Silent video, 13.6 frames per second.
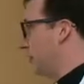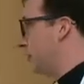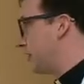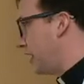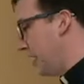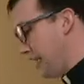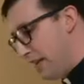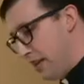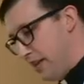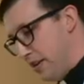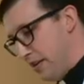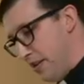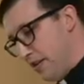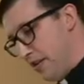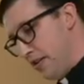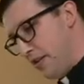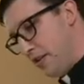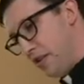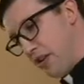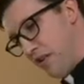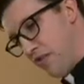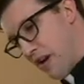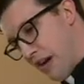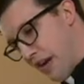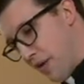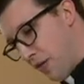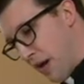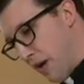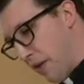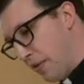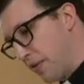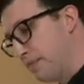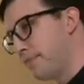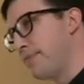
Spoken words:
the sea on dry ground.